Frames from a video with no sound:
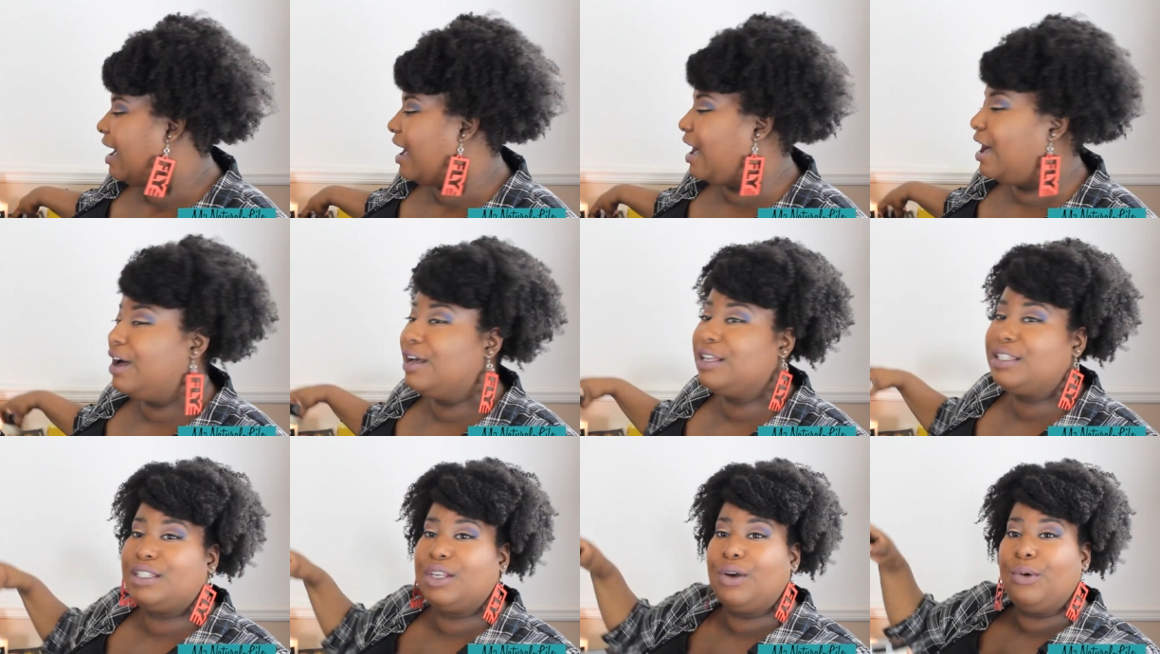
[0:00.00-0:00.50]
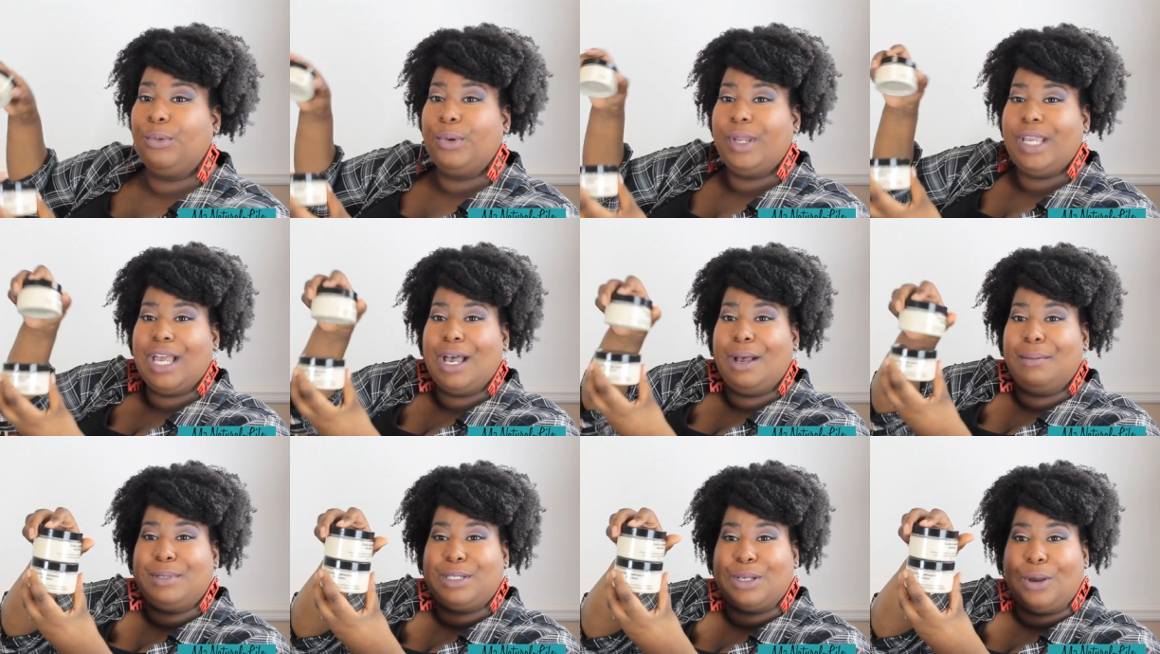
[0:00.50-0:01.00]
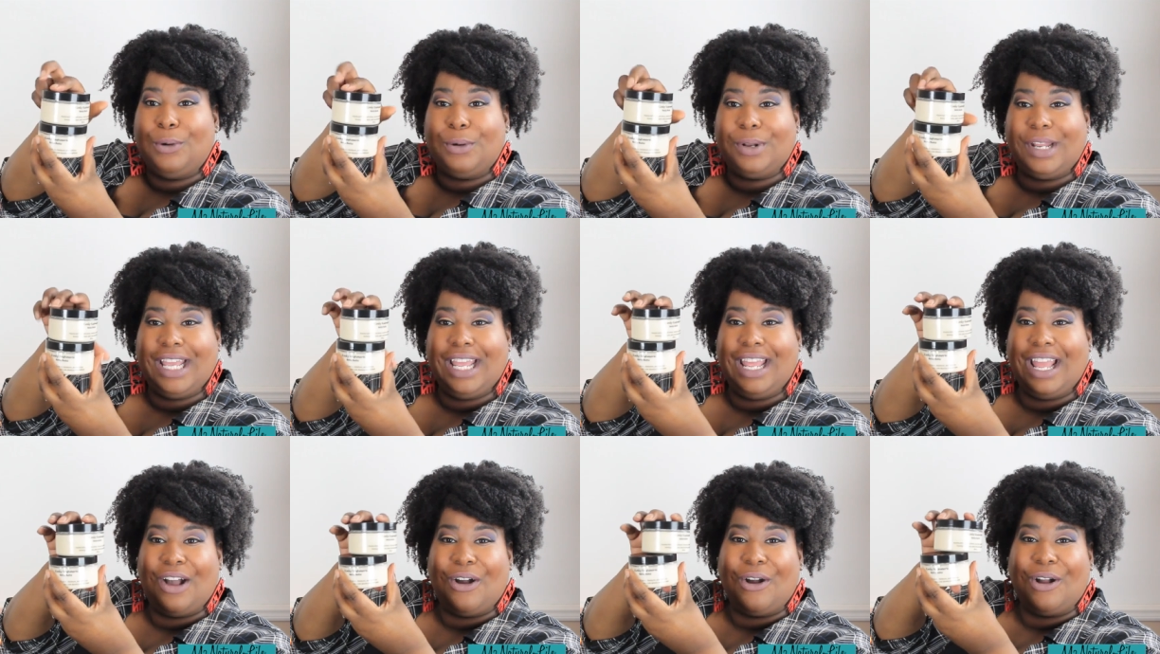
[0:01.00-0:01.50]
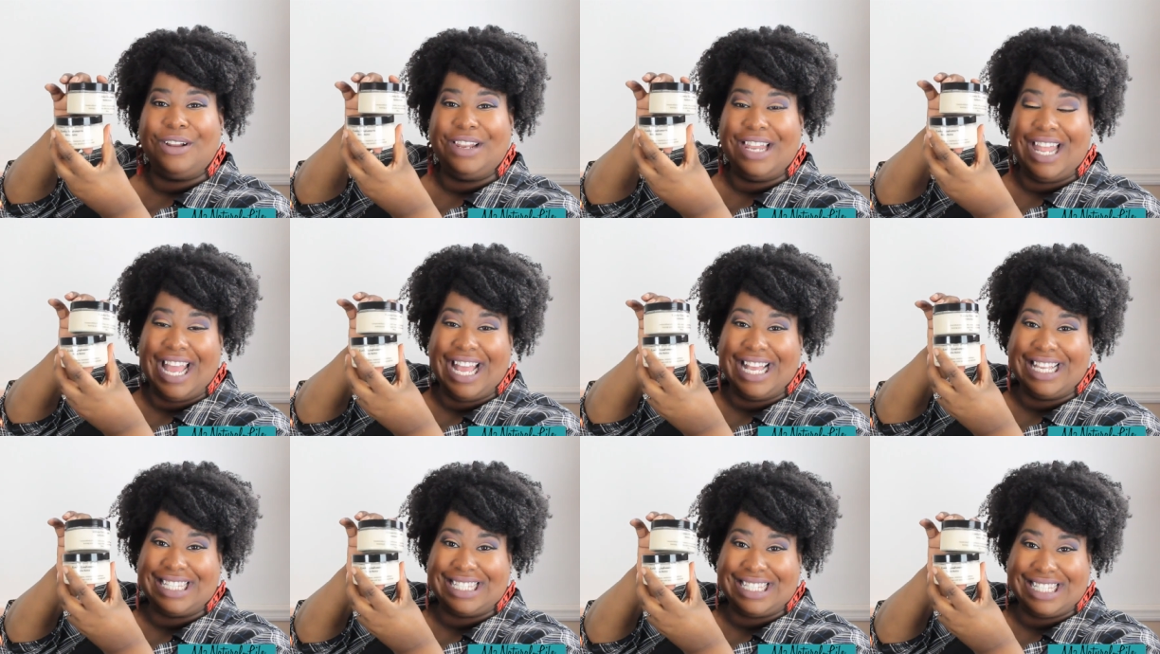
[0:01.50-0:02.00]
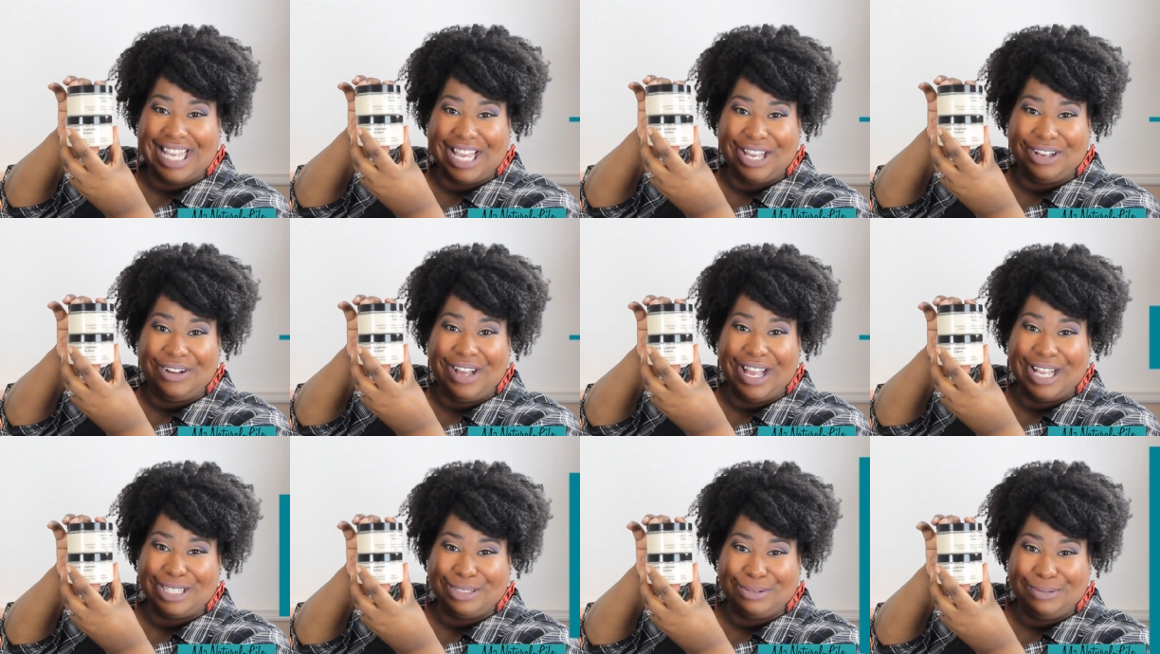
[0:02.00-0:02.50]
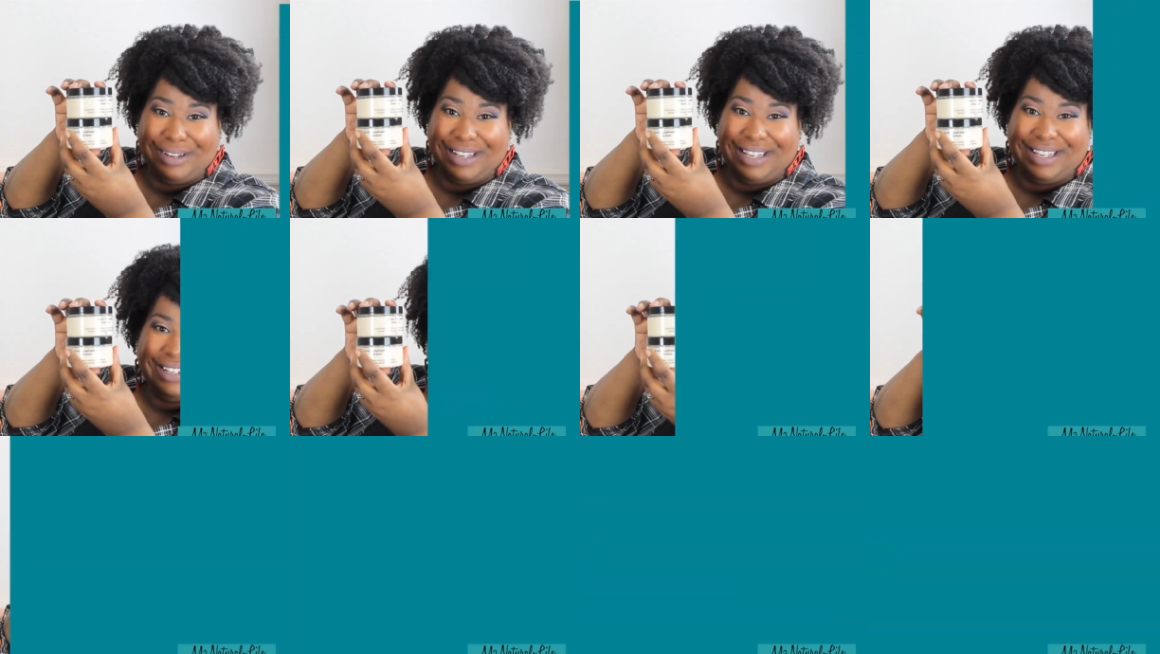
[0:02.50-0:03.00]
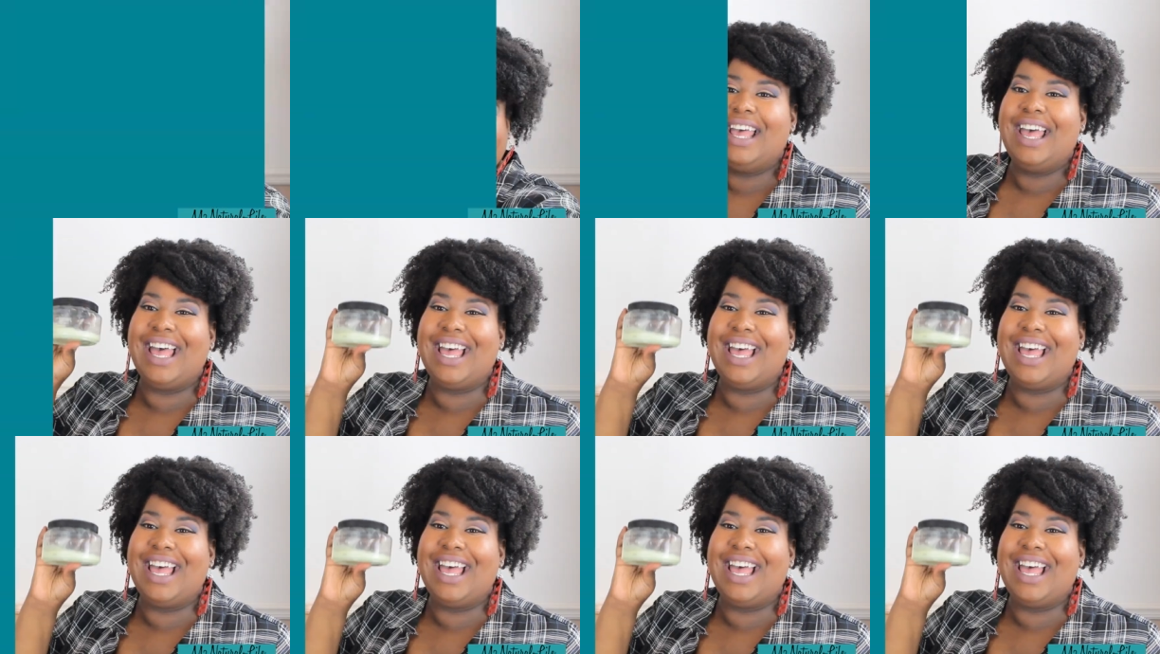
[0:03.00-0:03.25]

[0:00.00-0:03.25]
I also re-upped on it on her last sale as well